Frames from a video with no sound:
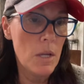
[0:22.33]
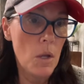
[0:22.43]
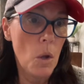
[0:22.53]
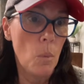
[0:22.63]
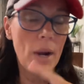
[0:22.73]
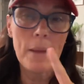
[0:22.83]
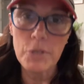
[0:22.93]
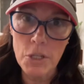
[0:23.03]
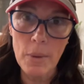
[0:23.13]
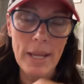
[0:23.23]
What I'm
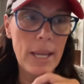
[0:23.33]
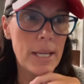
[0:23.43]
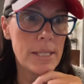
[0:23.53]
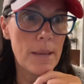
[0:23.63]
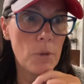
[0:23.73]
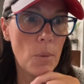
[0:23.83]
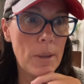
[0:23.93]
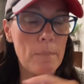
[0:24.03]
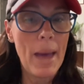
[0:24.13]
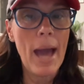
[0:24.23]
doing is I'm
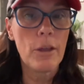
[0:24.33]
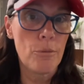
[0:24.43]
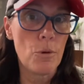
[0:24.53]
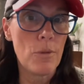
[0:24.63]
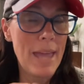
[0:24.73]
going back through the